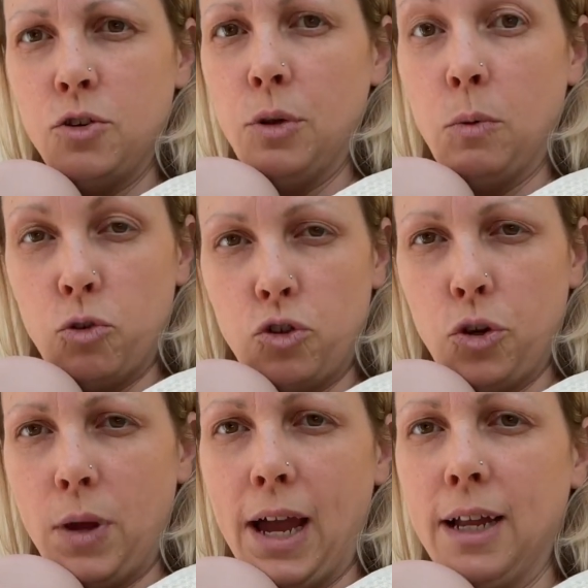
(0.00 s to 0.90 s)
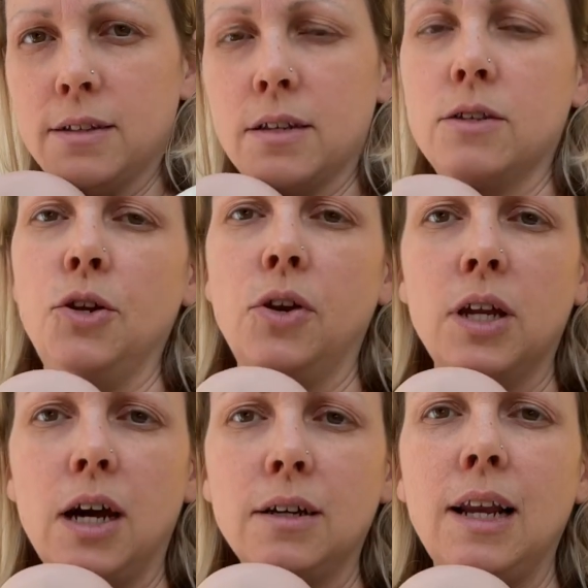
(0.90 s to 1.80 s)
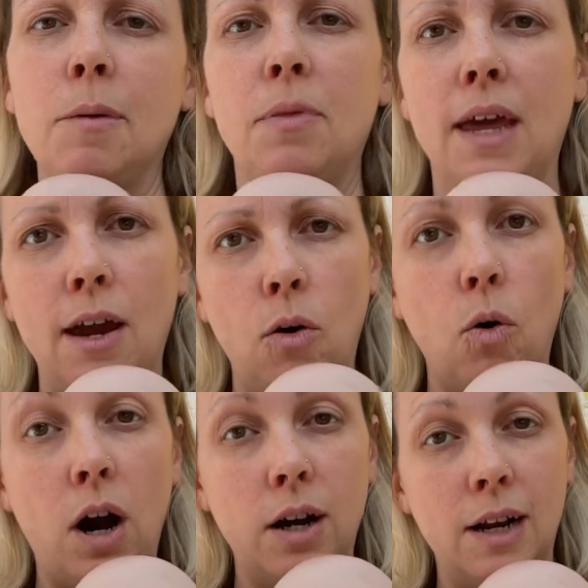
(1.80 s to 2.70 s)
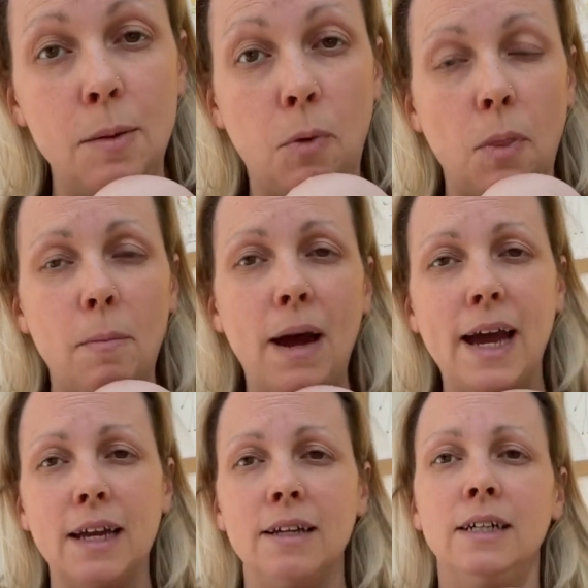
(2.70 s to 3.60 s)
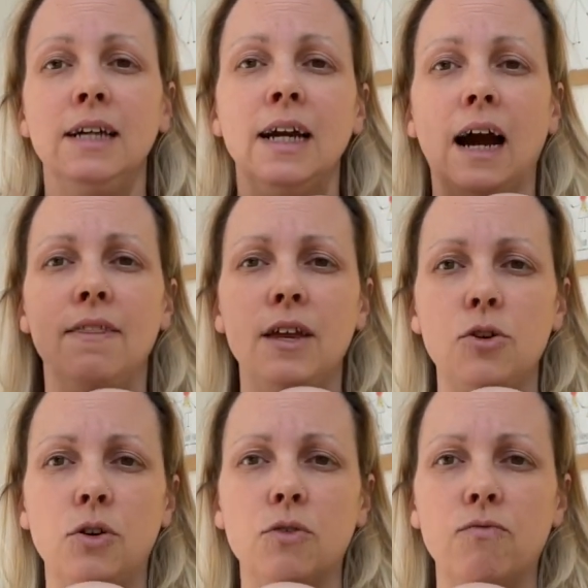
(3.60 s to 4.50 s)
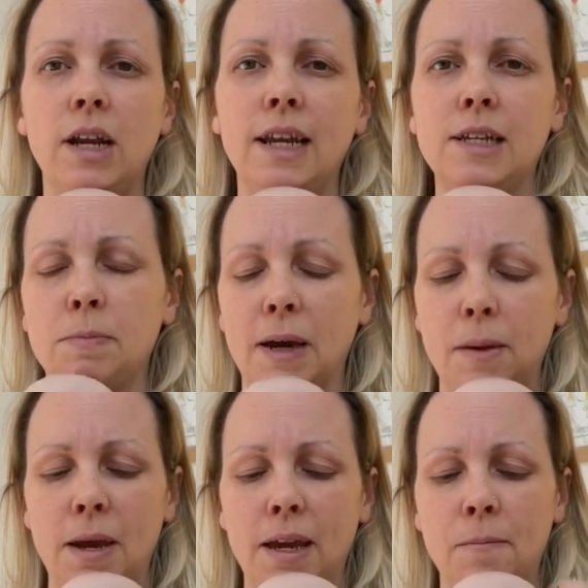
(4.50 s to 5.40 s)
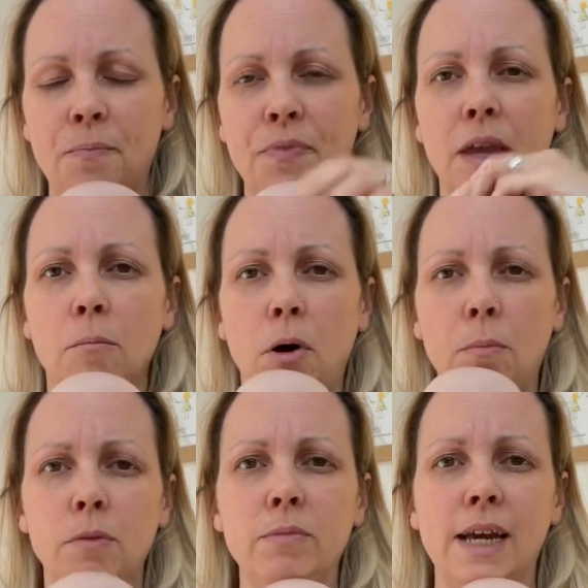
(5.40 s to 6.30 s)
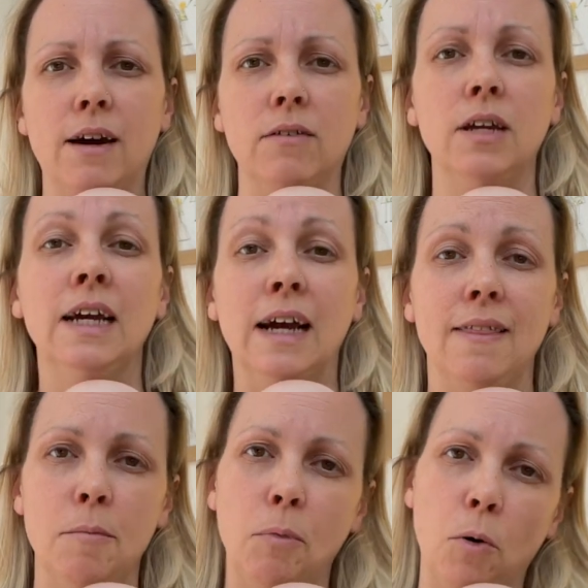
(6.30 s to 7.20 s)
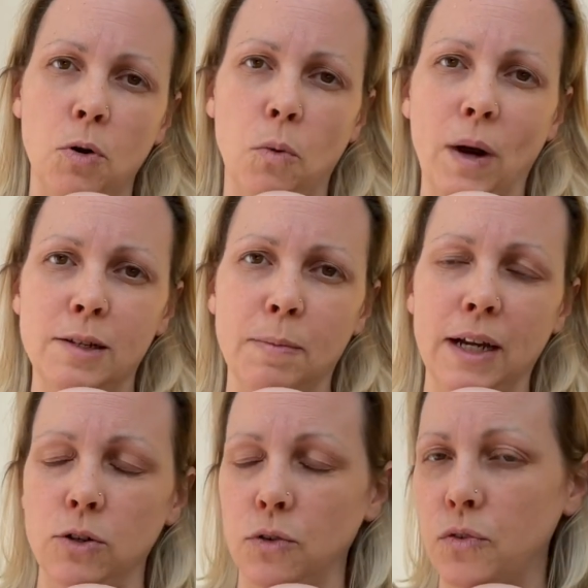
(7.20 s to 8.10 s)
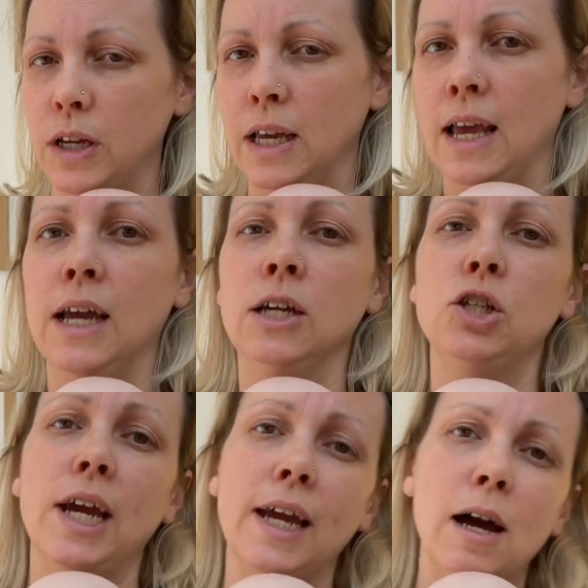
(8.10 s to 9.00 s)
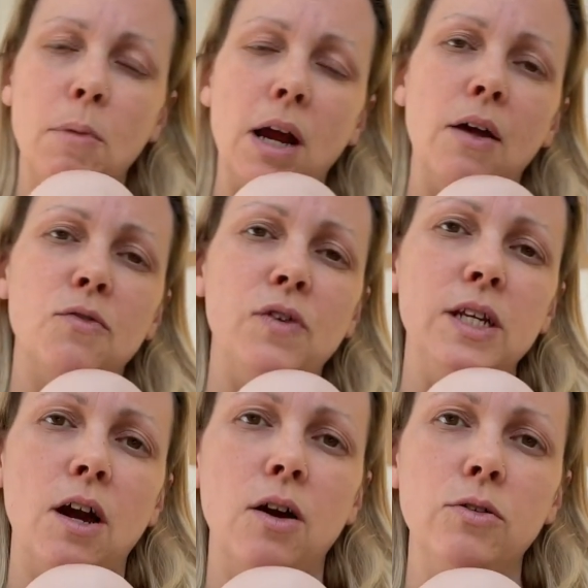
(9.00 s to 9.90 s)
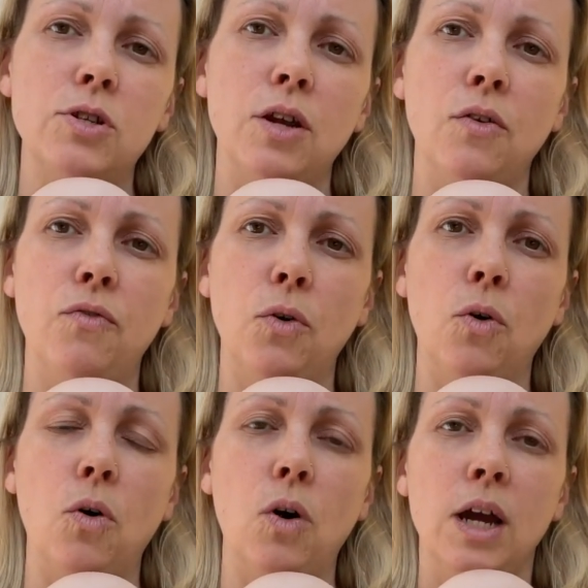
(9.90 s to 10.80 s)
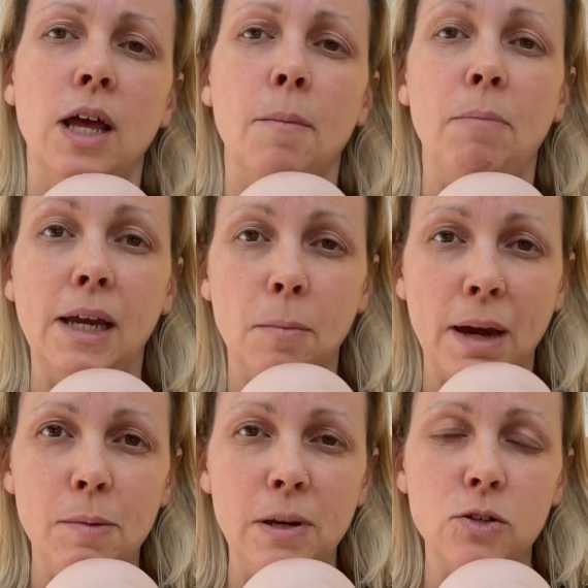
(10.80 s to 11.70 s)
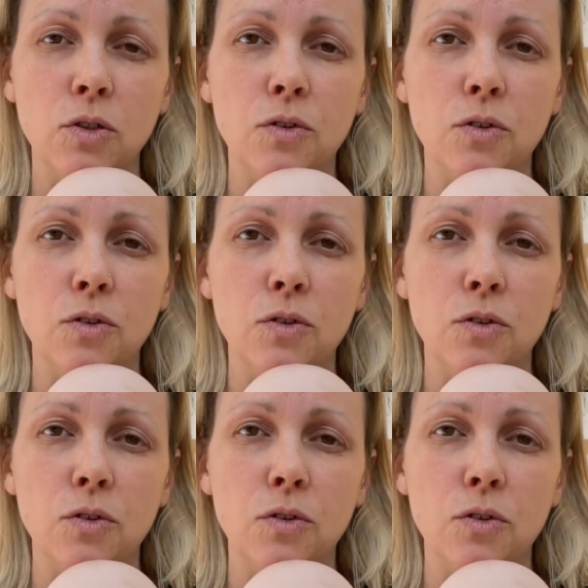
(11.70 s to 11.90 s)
do it with two hands. So you can unclip there or unclip on the back, and then you can release baby, pop them down, and then pop your waistband off. Check out my other videos for bigger babies